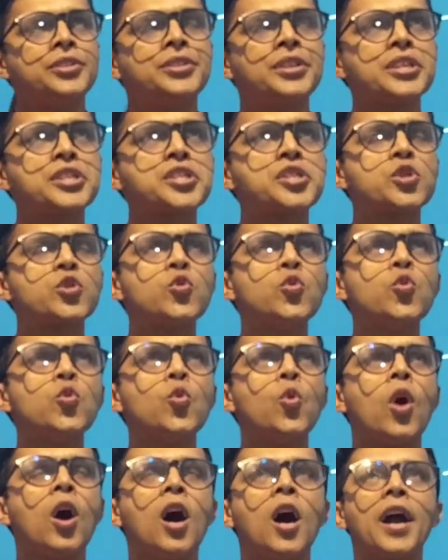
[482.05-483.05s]
Just
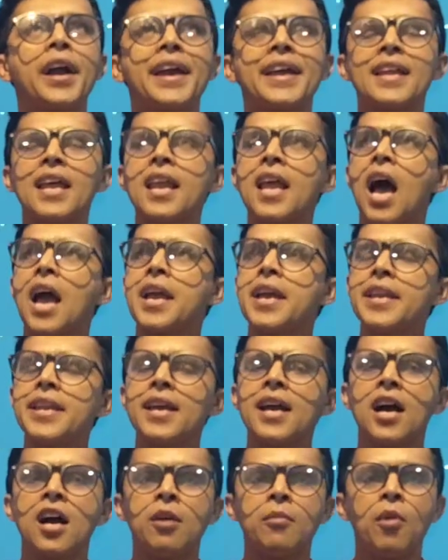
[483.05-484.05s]
to get an
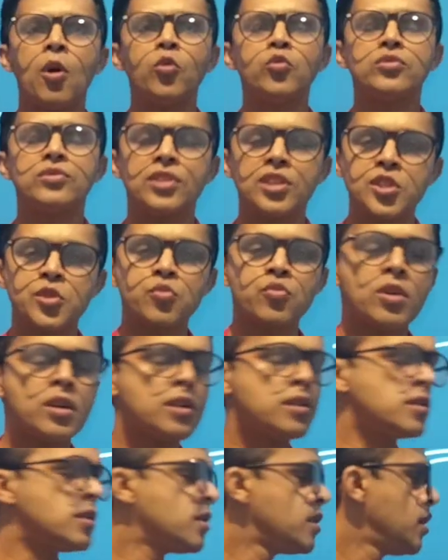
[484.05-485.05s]
idea about this
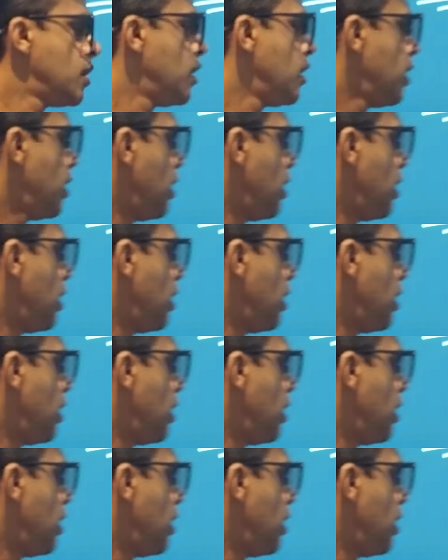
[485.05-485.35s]
one,